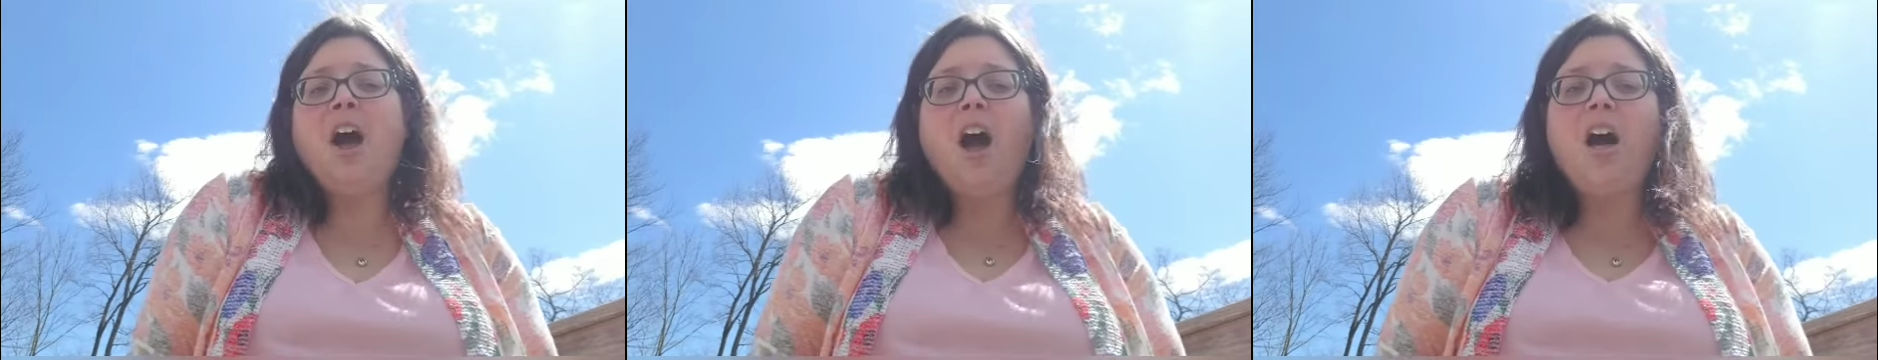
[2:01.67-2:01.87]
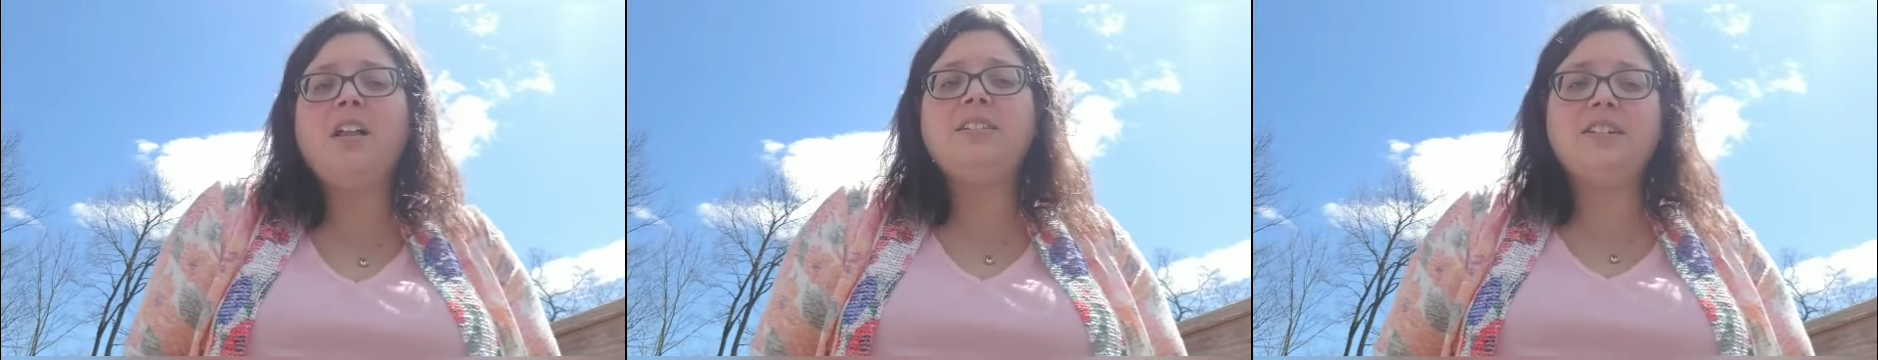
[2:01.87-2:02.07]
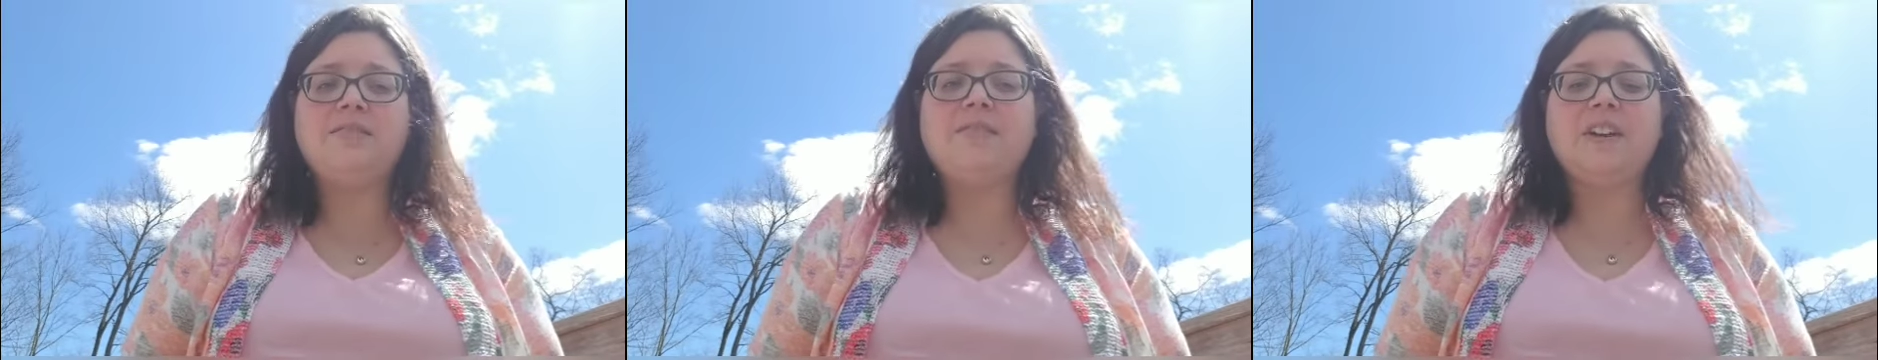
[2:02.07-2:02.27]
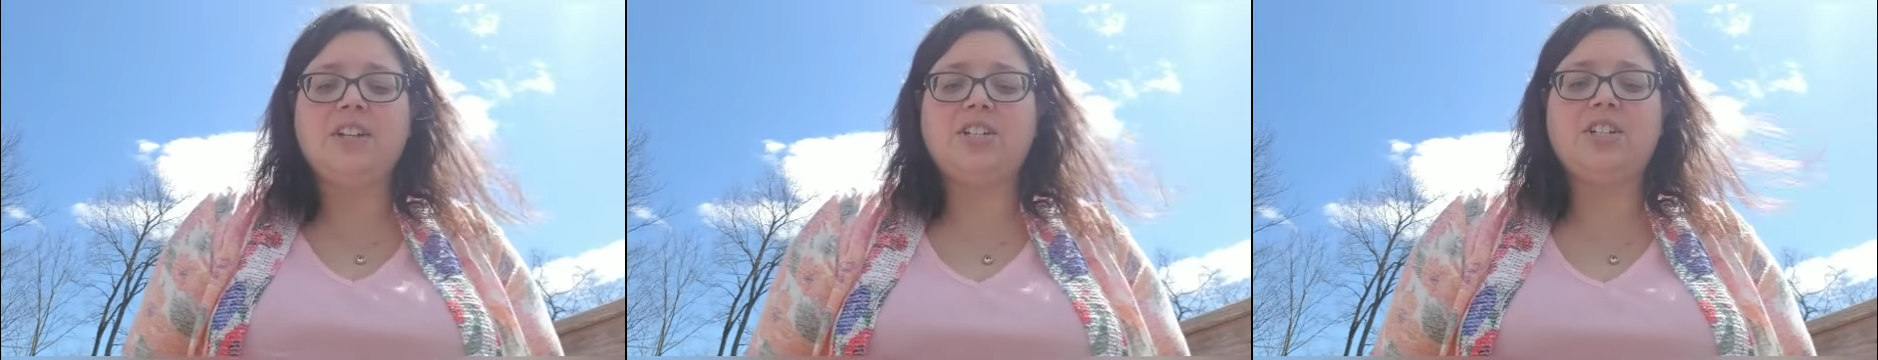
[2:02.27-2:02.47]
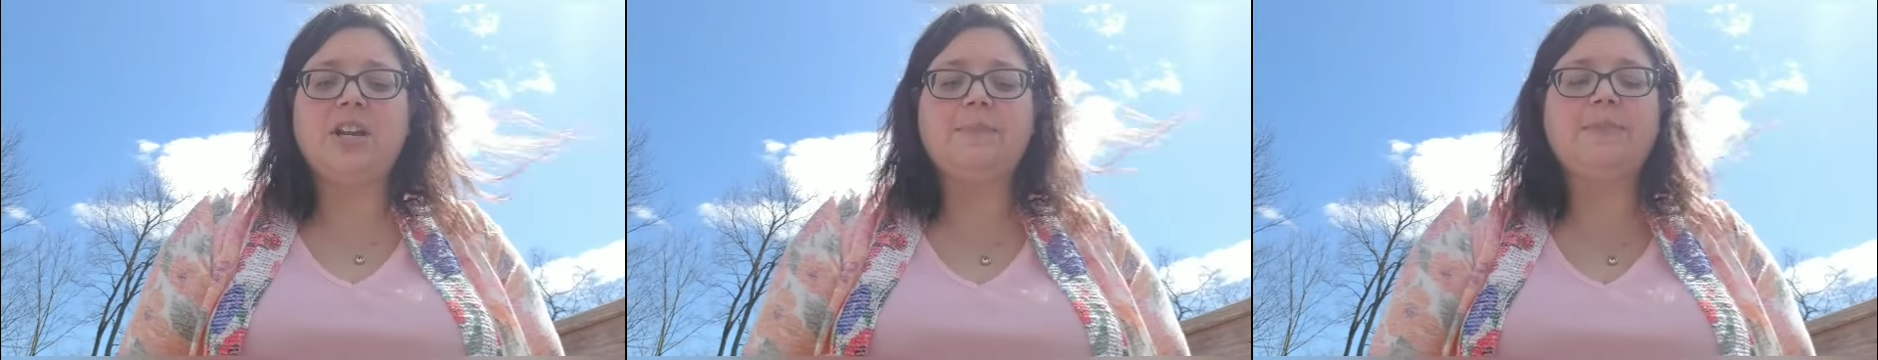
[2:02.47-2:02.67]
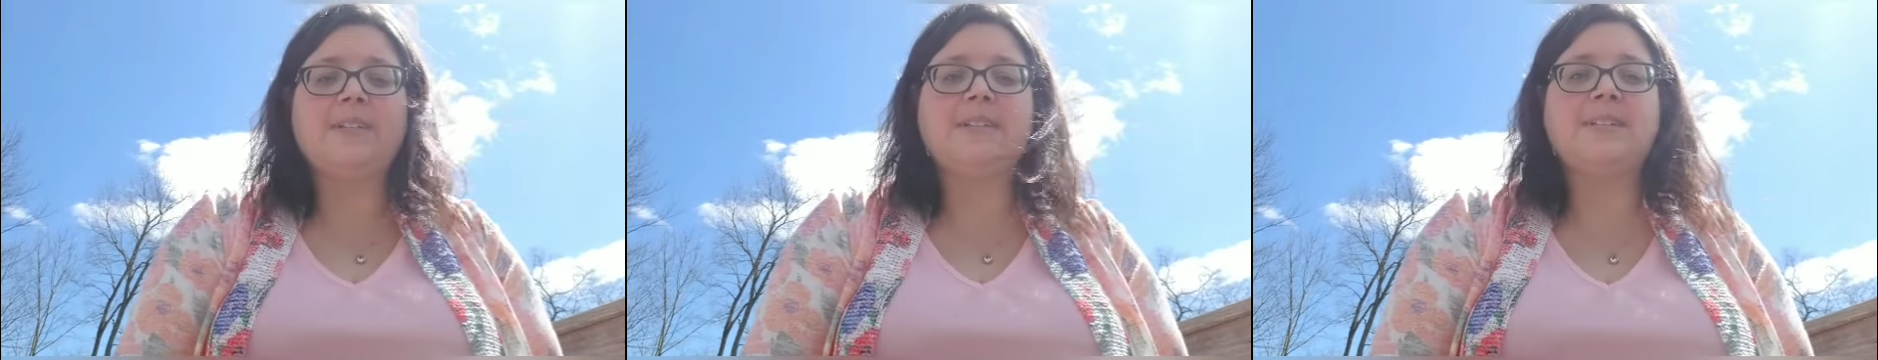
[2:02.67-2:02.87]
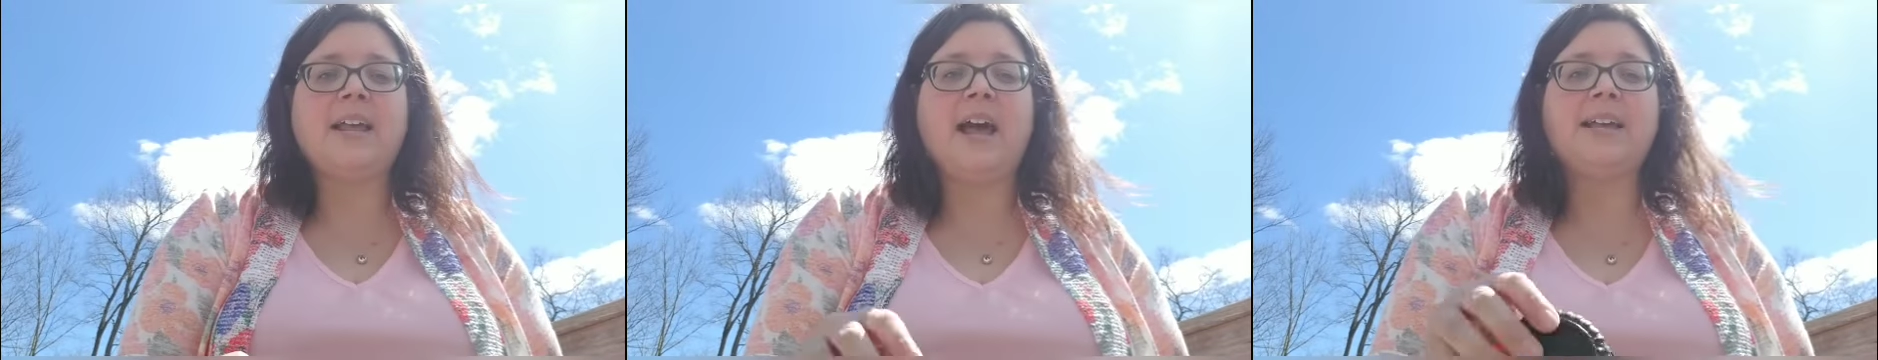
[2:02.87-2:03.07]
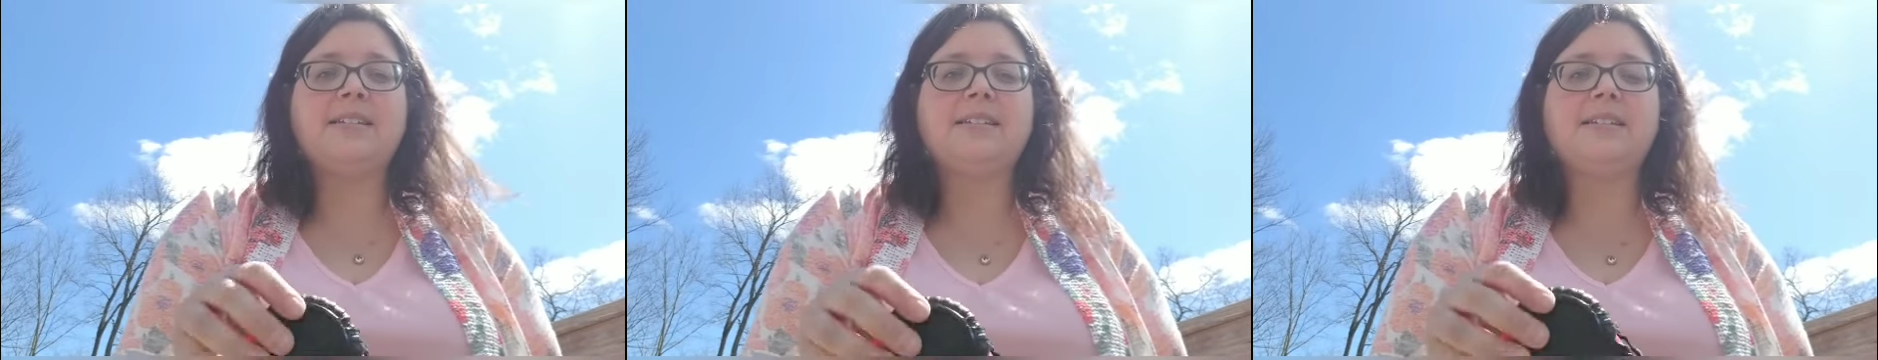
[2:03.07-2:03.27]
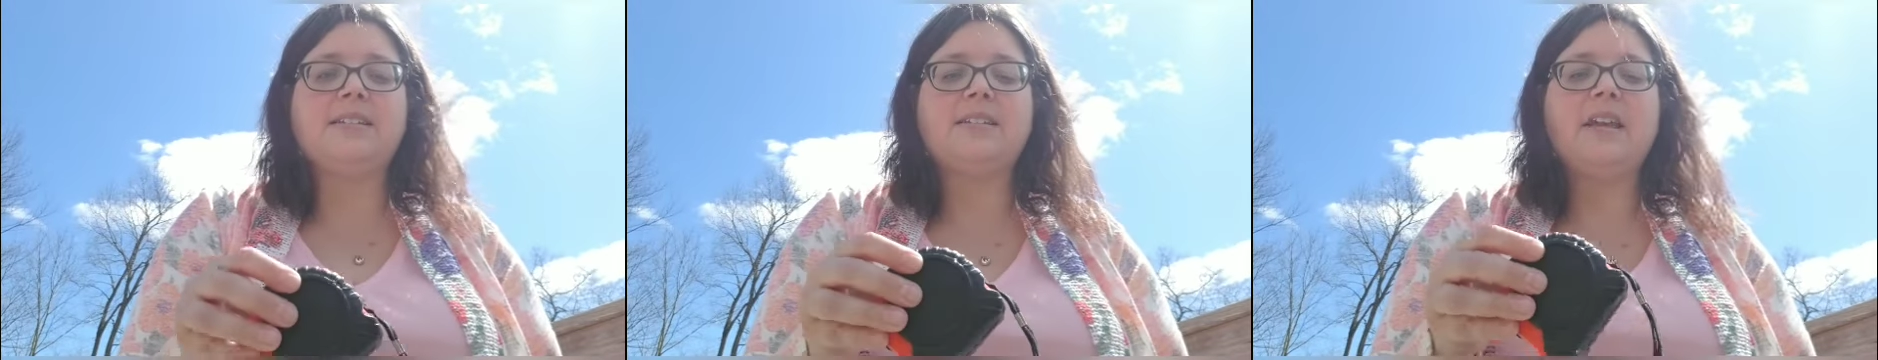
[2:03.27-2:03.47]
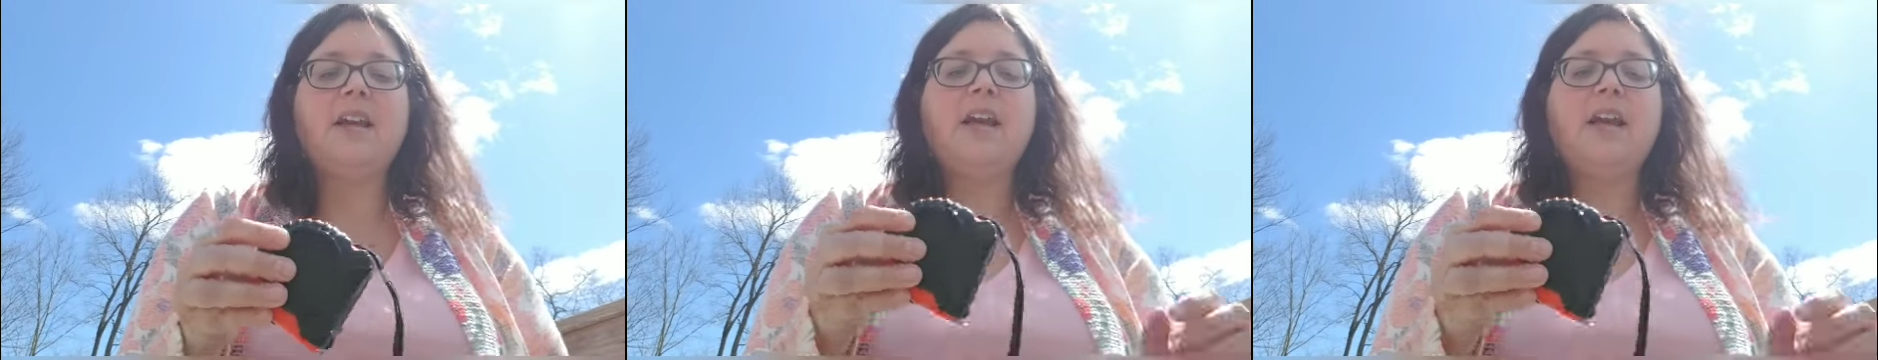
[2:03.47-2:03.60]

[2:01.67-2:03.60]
all different shapes and sizes,